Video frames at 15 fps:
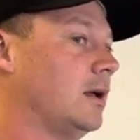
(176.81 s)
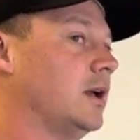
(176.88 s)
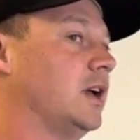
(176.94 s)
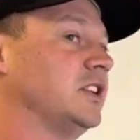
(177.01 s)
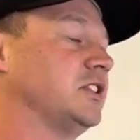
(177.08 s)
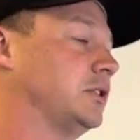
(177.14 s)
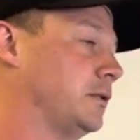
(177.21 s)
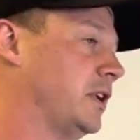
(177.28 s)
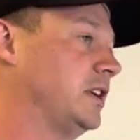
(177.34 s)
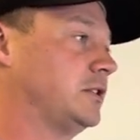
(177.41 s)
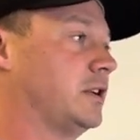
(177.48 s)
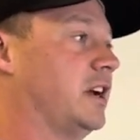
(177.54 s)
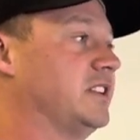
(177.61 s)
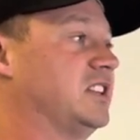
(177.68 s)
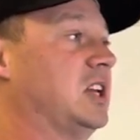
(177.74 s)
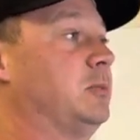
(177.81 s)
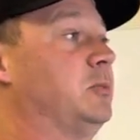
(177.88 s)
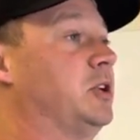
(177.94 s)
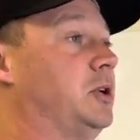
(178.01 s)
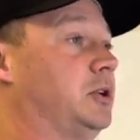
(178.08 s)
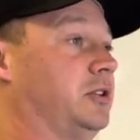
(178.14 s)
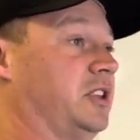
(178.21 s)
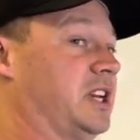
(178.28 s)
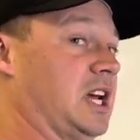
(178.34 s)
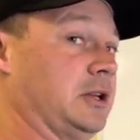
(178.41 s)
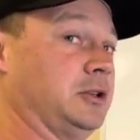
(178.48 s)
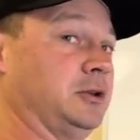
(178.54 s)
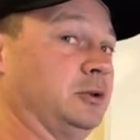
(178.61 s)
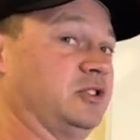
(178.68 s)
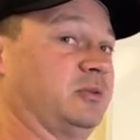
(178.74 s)
it's a great tricep builder that I'd
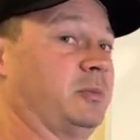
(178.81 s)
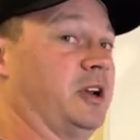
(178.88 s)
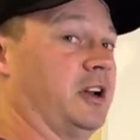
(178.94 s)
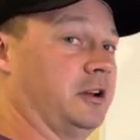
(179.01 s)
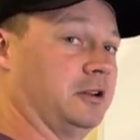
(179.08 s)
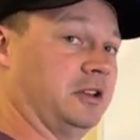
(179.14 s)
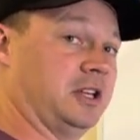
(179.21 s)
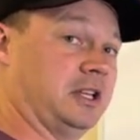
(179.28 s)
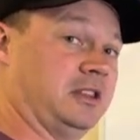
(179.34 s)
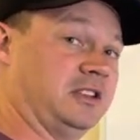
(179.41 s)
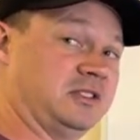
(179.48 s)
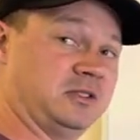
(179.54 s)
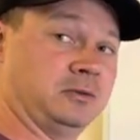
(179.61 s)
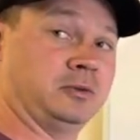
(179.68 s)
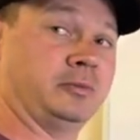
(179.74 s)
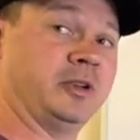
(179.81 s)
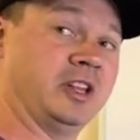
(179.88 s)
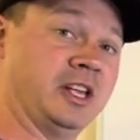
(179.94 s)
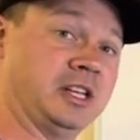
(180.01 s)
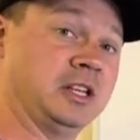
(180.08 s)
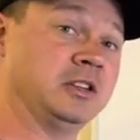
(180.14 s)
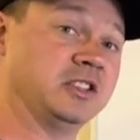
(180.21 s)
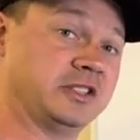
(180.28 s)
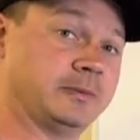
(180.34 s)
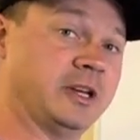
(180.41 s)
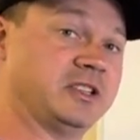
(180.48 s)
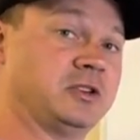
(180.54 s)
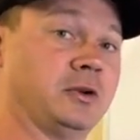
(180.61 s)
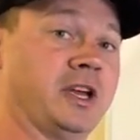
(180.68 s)
use sparingly. This would be like in the special